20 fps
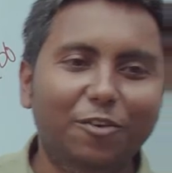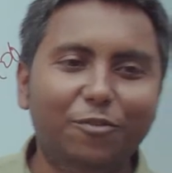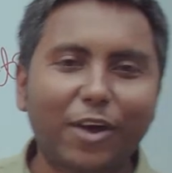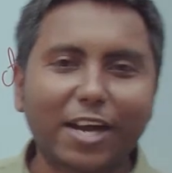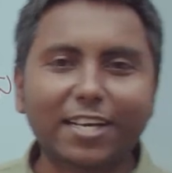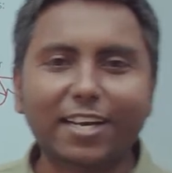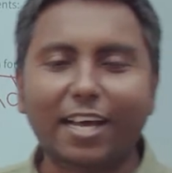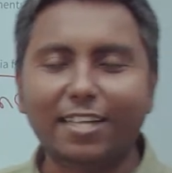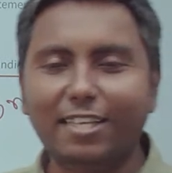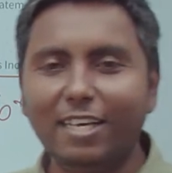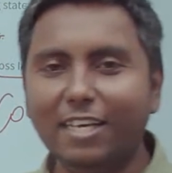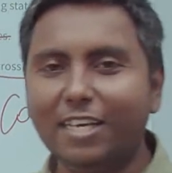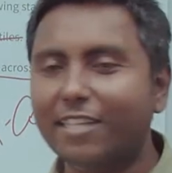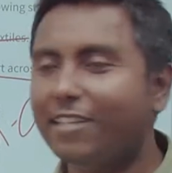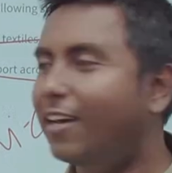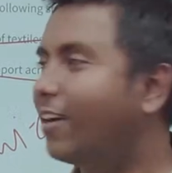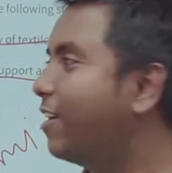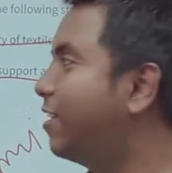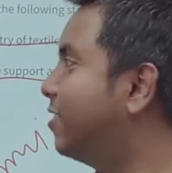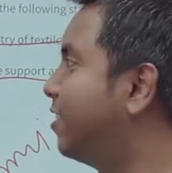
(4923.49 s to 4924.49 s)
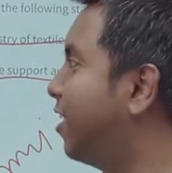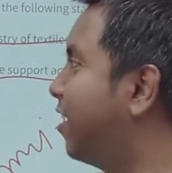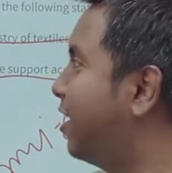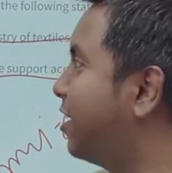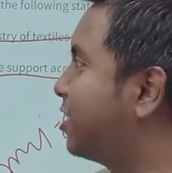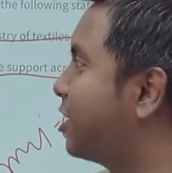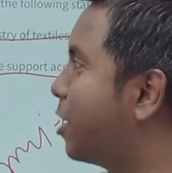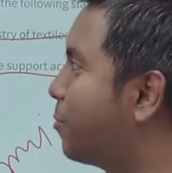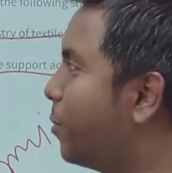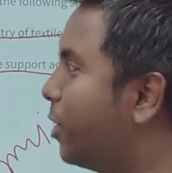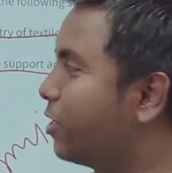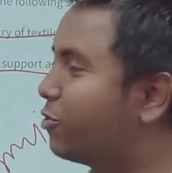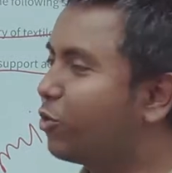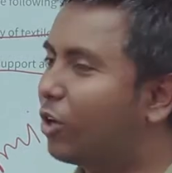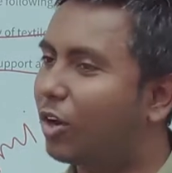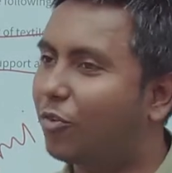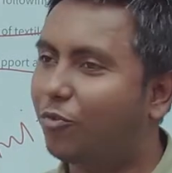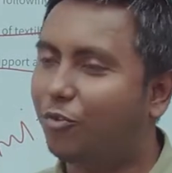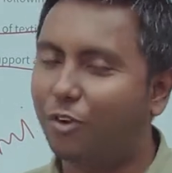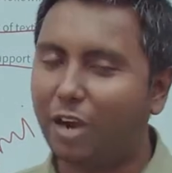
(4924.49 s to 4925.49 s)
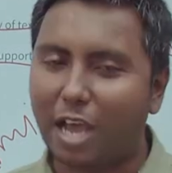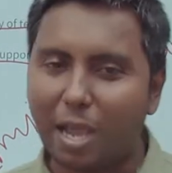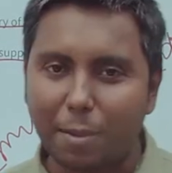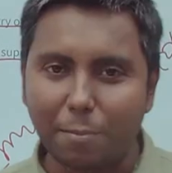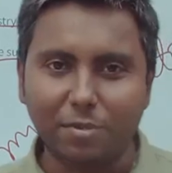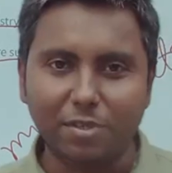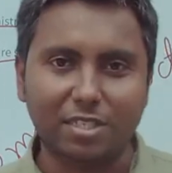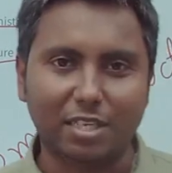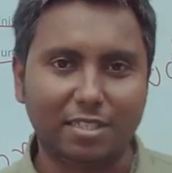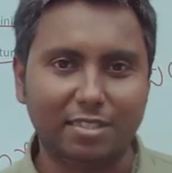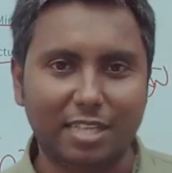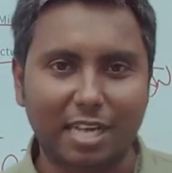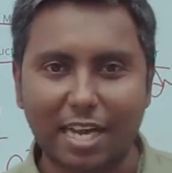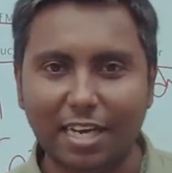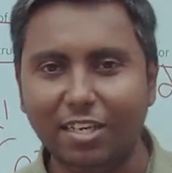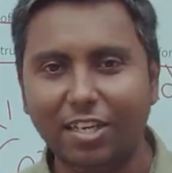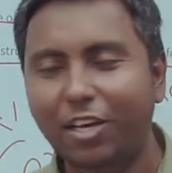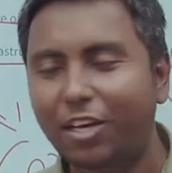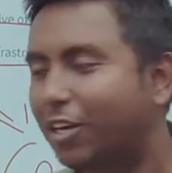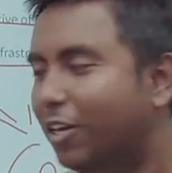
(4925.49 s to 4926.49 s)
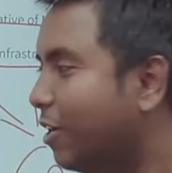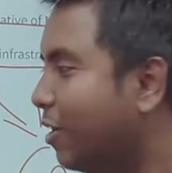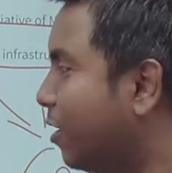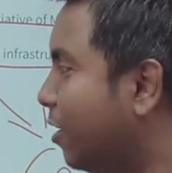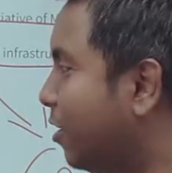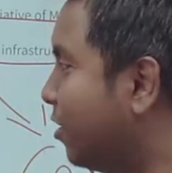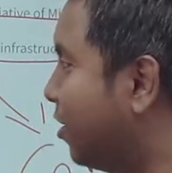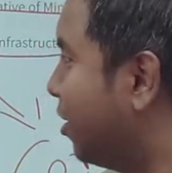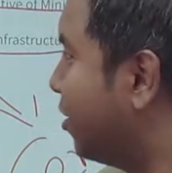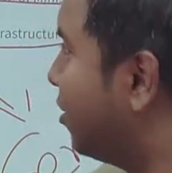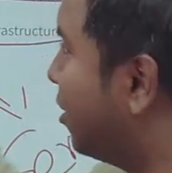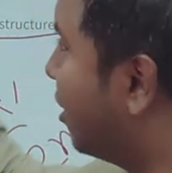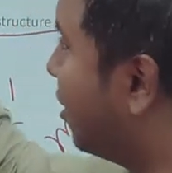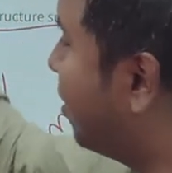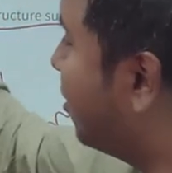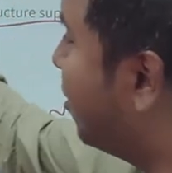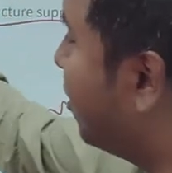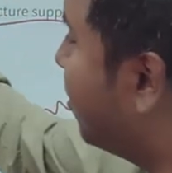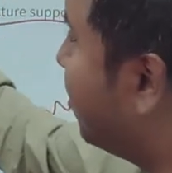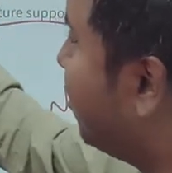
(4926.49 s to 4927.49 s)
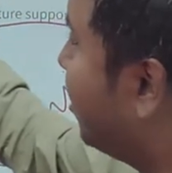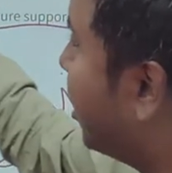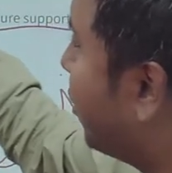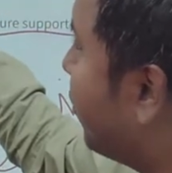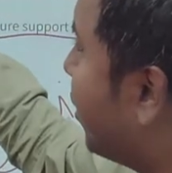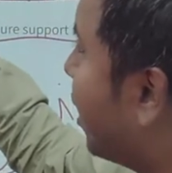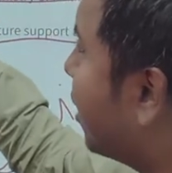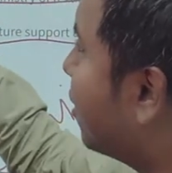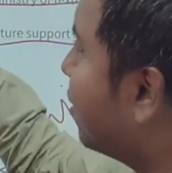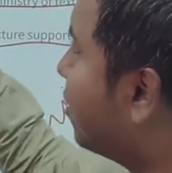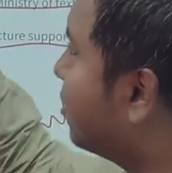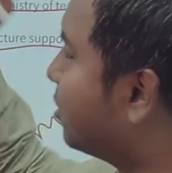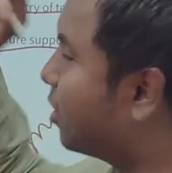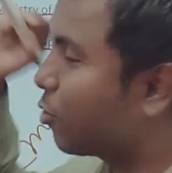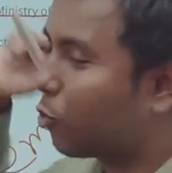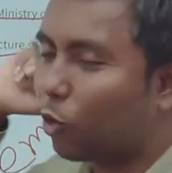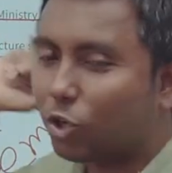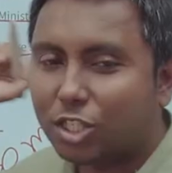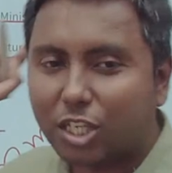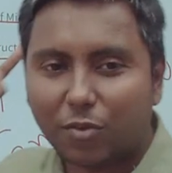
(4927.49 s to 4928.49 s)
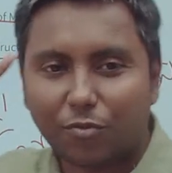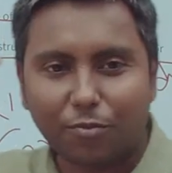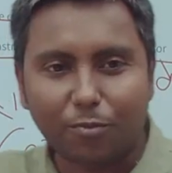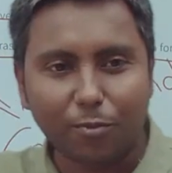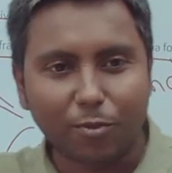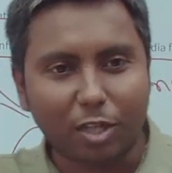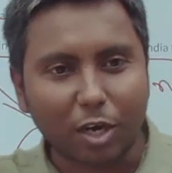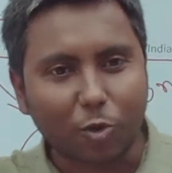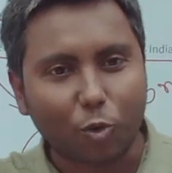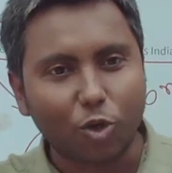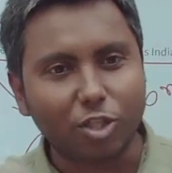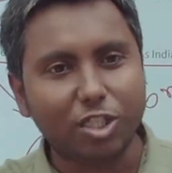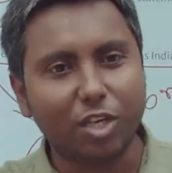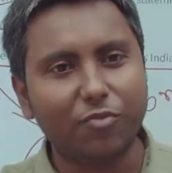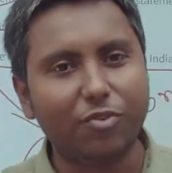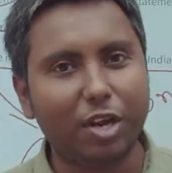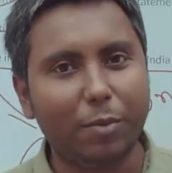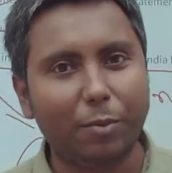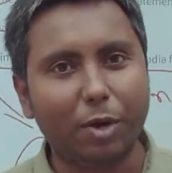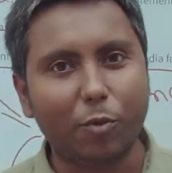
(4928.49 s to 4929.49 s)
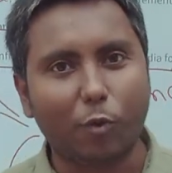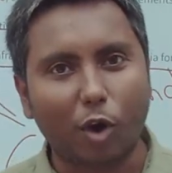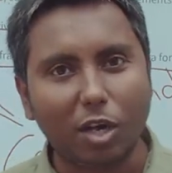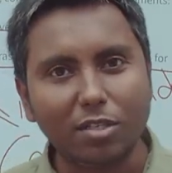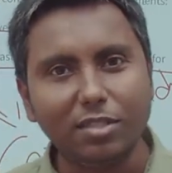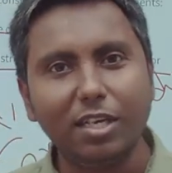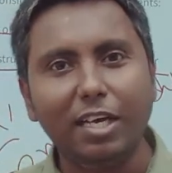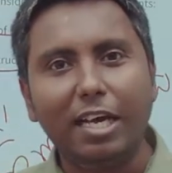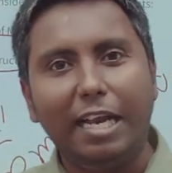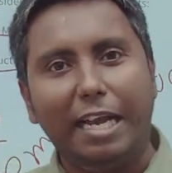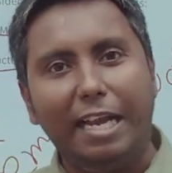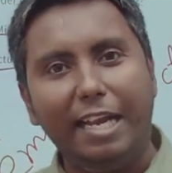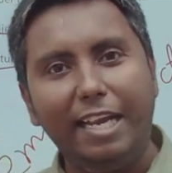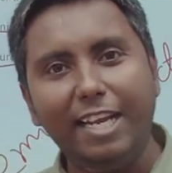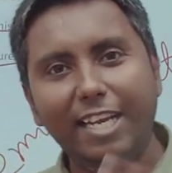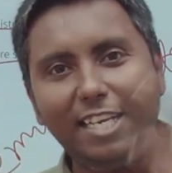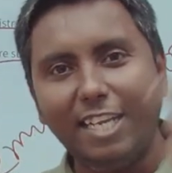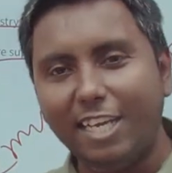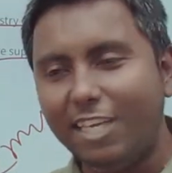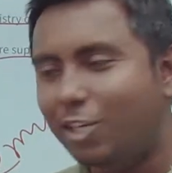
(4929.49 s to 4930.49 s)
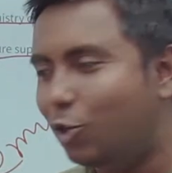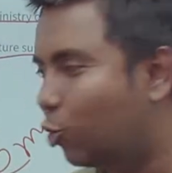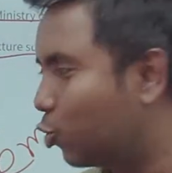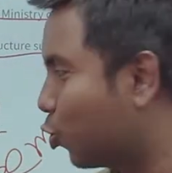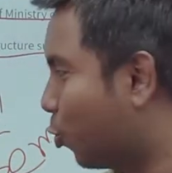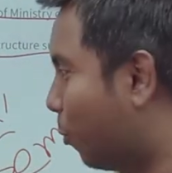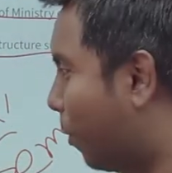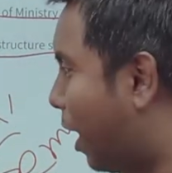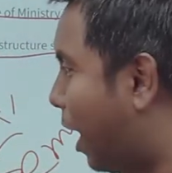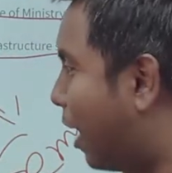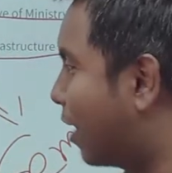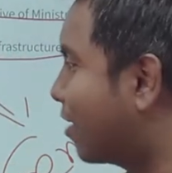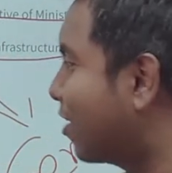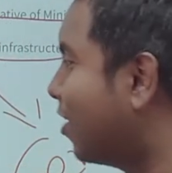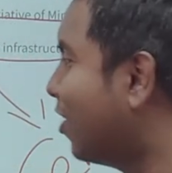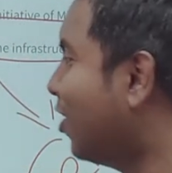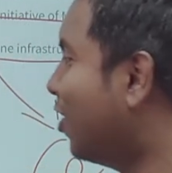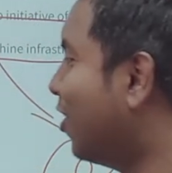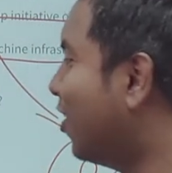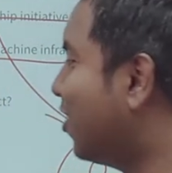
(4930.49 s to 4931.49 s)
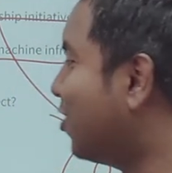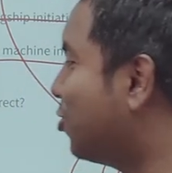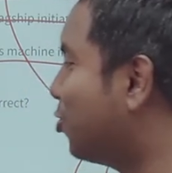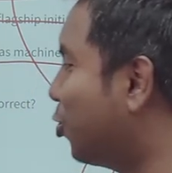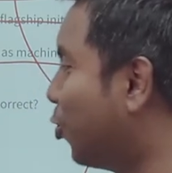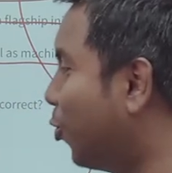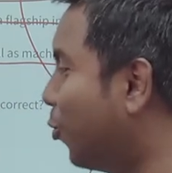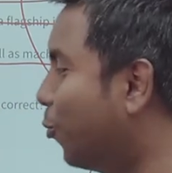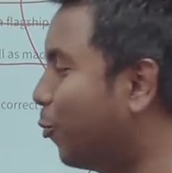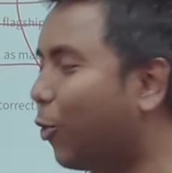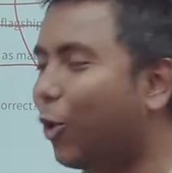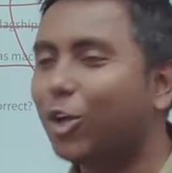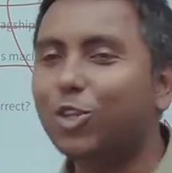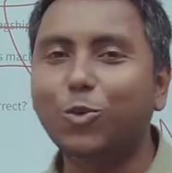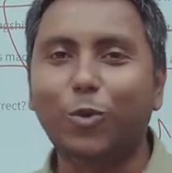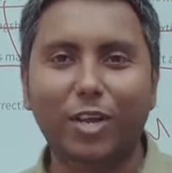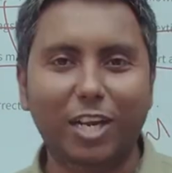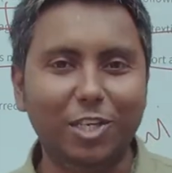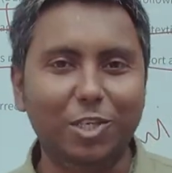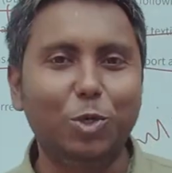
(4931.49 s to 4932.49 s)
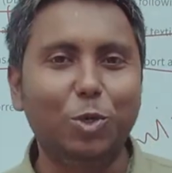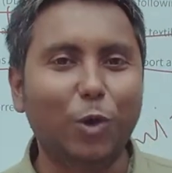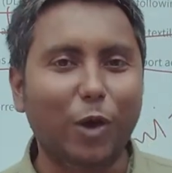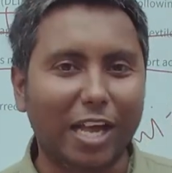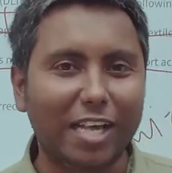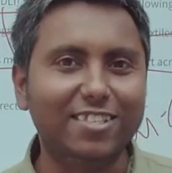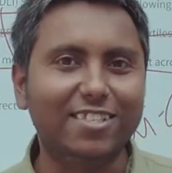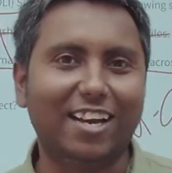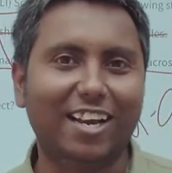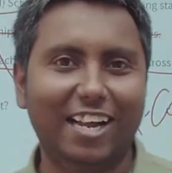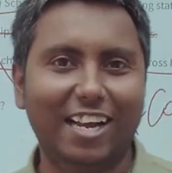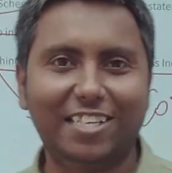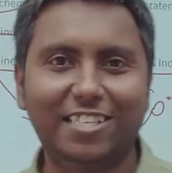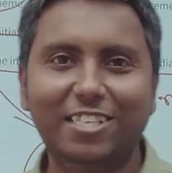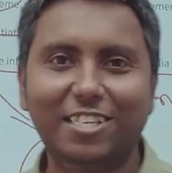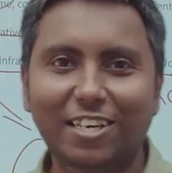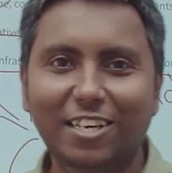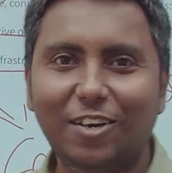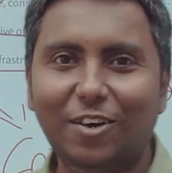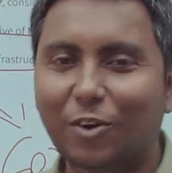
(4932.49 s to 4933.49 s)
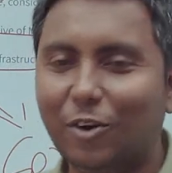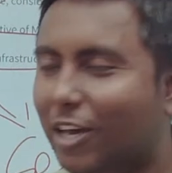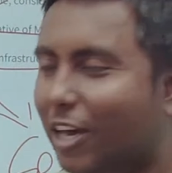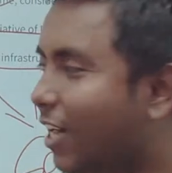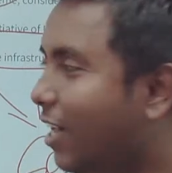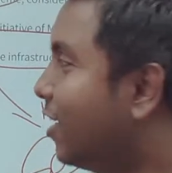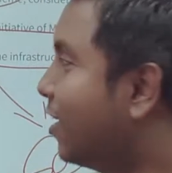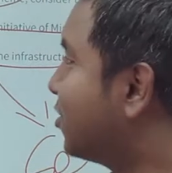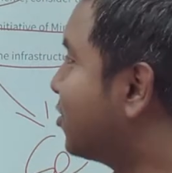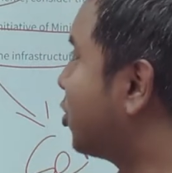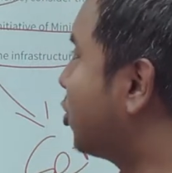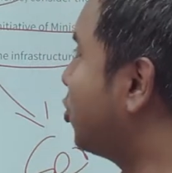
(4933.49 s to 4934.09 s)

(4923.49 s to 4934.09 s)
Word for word: fact, I think the, the statements were framed so that they, they were the question the question framer was leading you to mark to both one and two as correct. Okay. So